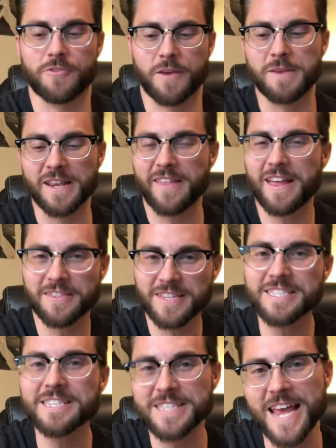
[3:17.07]
I mean that
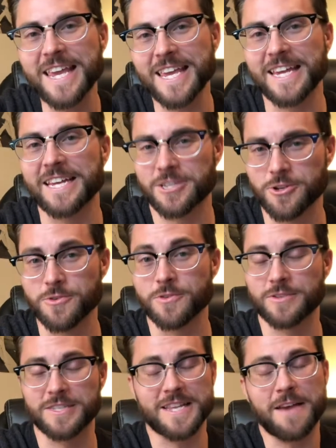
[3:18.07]
this is taking it
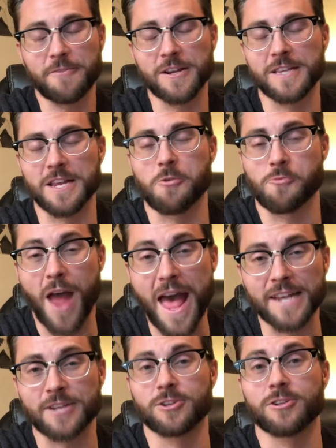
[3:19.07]
to definitely a
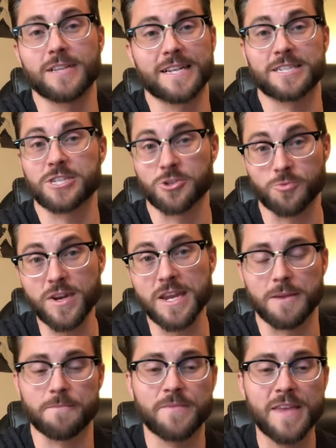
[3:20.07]
radical extreme,